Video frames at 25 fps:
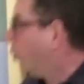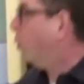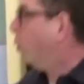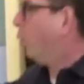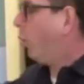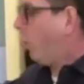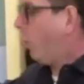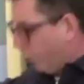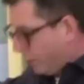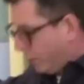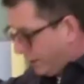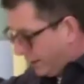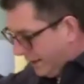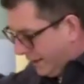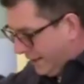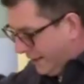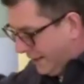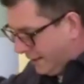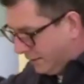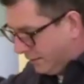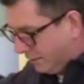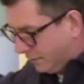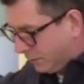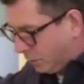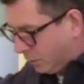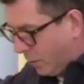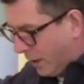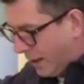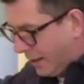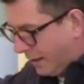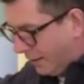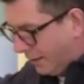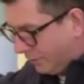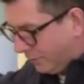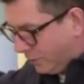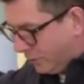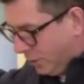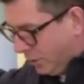on eagle's
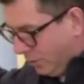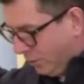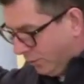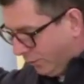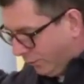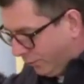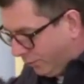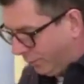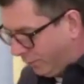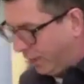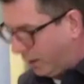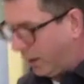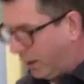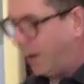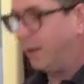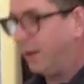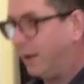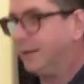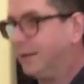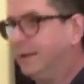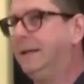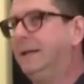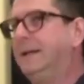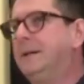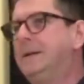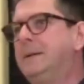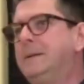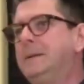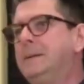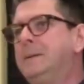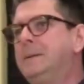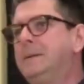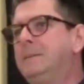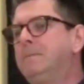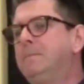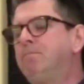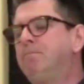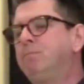wings, you fly.
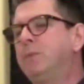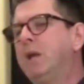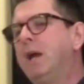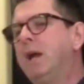And the